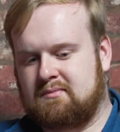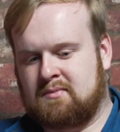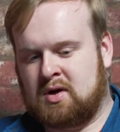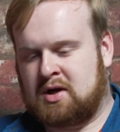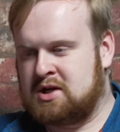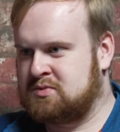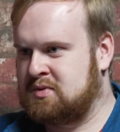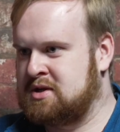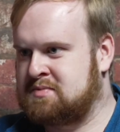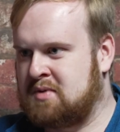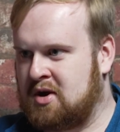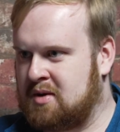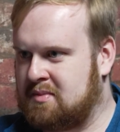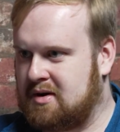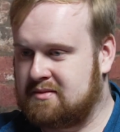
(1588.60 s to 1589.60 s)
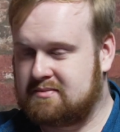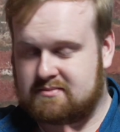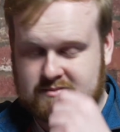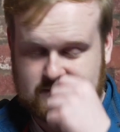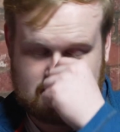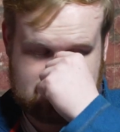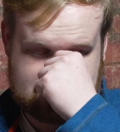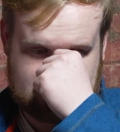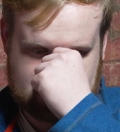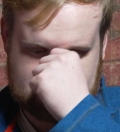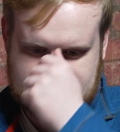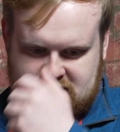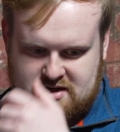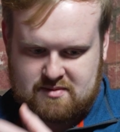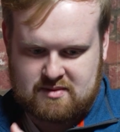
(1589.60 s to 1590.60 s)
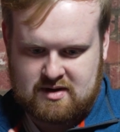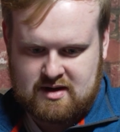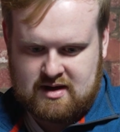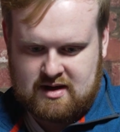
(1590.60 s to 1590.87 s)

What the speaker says: because we spoke about this last time,